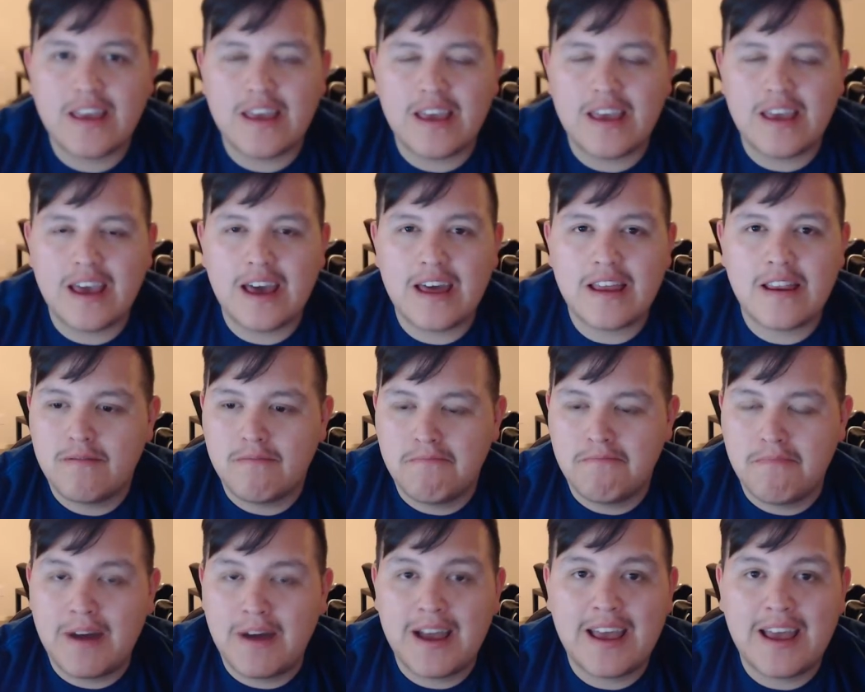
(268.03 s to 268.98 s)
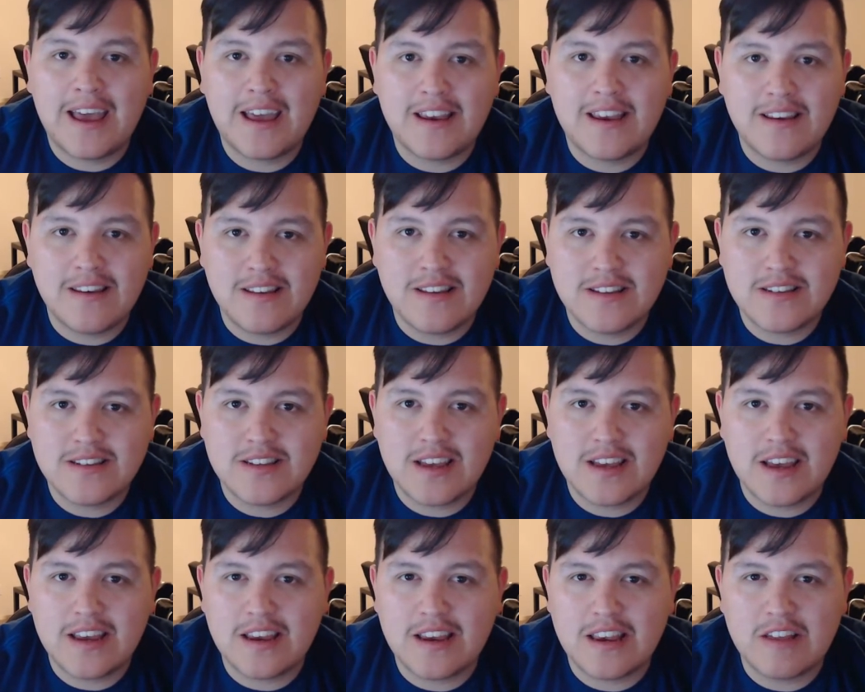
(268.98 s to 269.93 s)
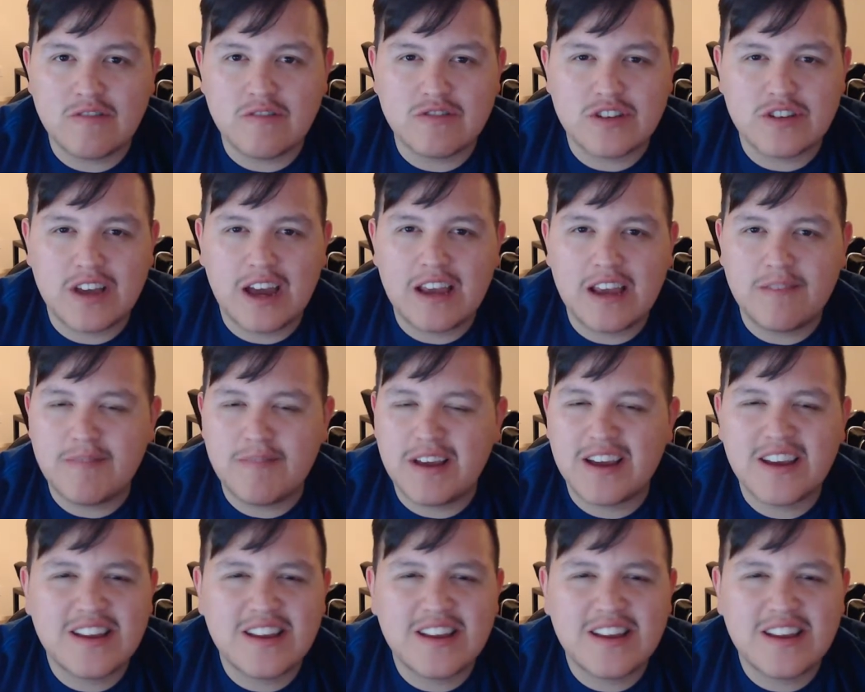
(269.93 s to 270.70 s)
He had my hand in his hand and he was guiding me.